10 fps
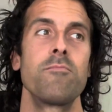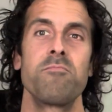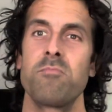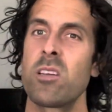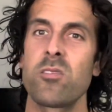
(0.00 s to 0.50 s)

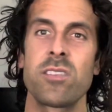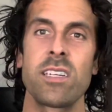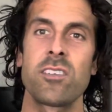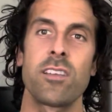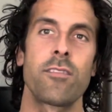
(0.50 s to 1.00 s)
little
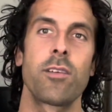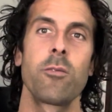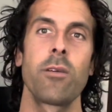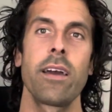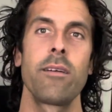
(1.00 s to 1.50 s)
stints on the
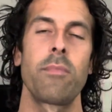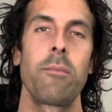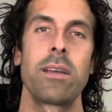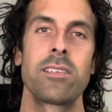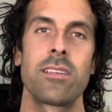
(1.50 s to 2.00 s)
freeway
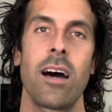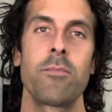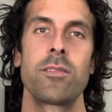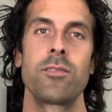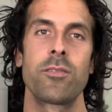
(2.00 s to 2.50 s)
might be
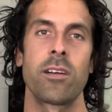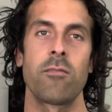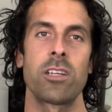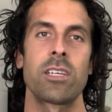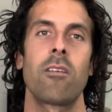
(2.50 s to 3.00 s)
stopped during
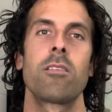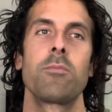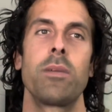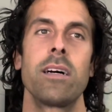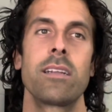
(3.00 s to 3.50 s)
rush hour,
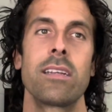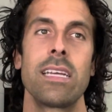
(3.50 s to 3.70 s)
but